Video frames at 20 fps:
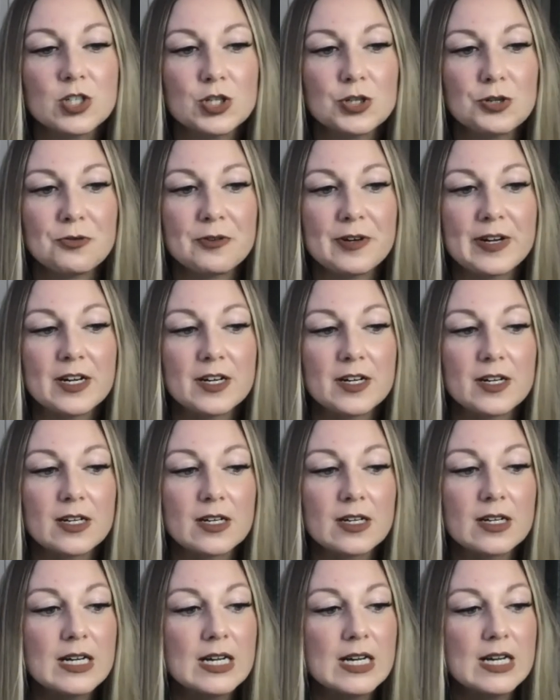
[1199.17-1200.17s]

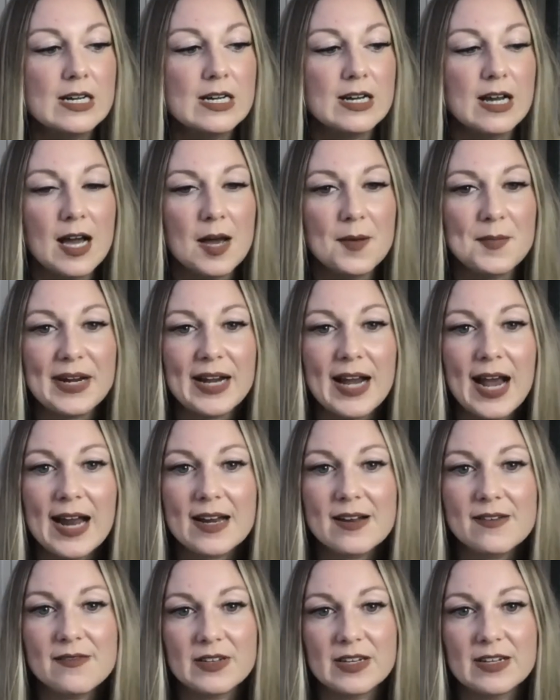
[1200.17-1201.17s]
career, um, it kind
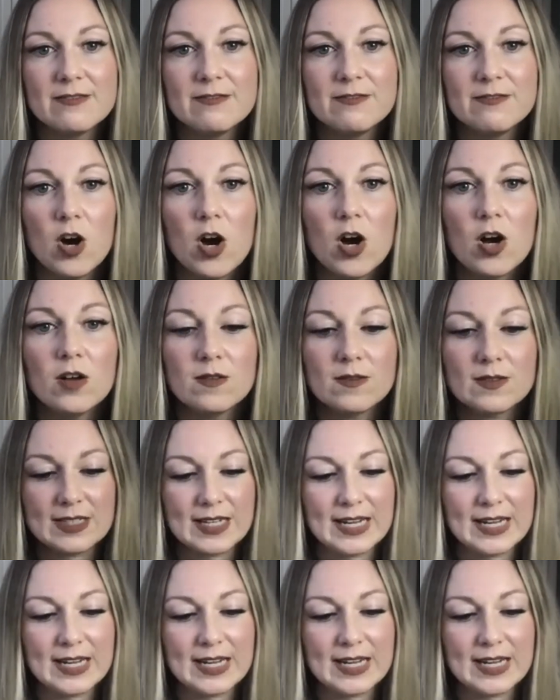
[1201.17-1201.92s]
of evolved?